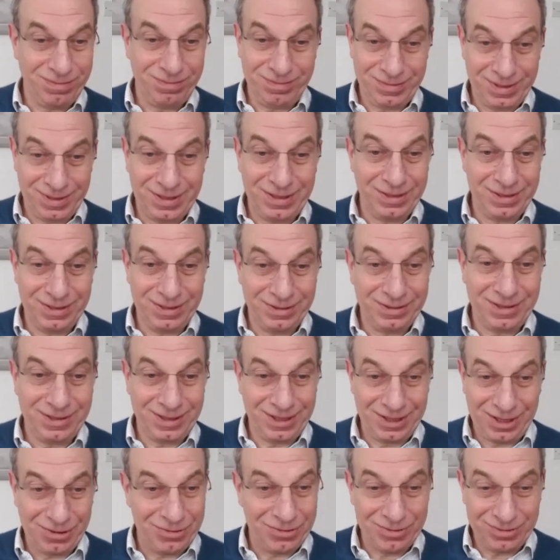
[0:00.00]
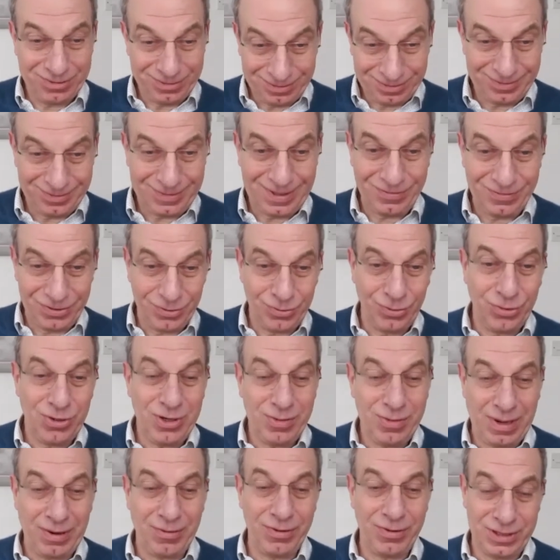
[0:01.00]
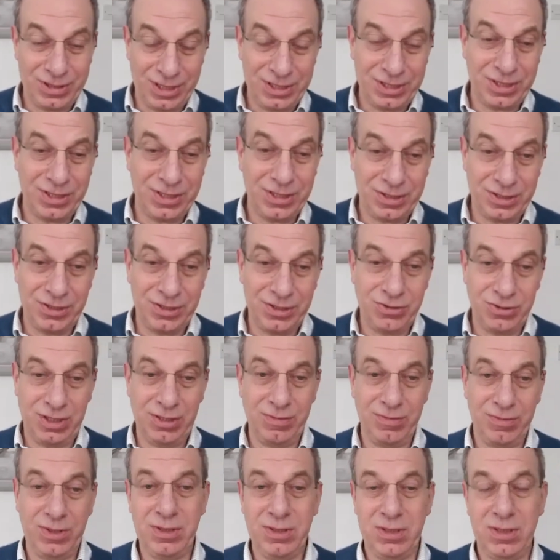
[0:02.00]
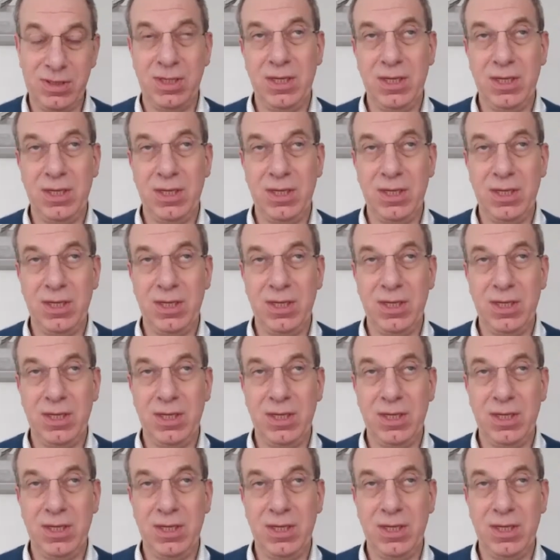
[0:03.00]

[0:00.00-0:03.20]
don't have to worry about resistance to treatment,